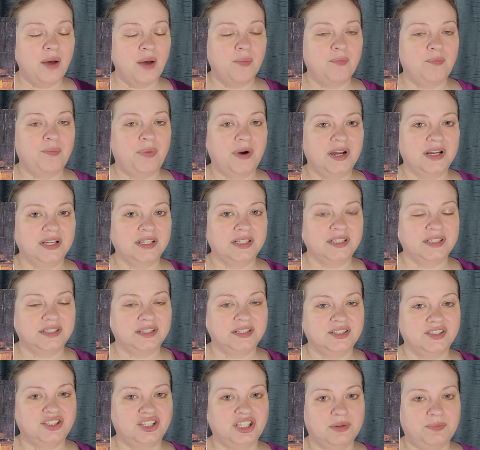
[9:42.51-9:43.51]
but
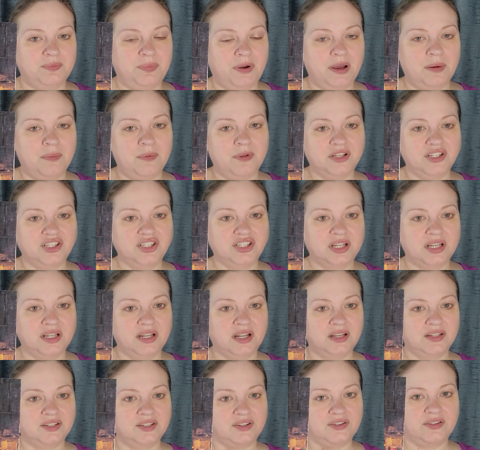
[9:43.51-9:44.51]
she published it
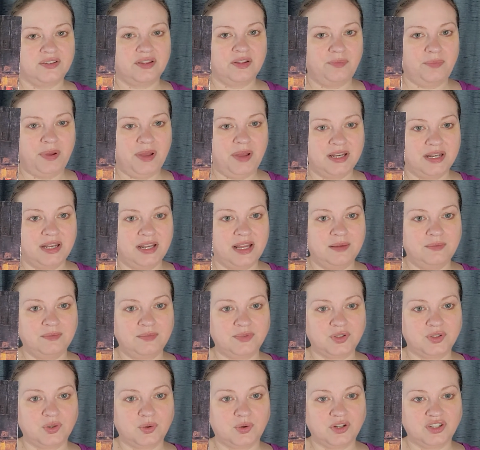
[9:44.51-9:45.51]
under the pen name
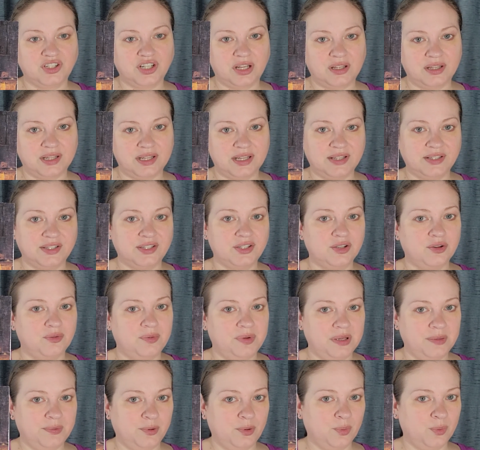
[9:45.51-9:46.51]
George Eliot so
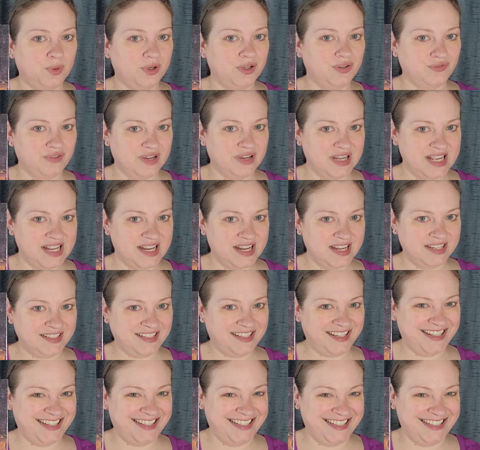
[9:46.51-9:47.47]
people would read it.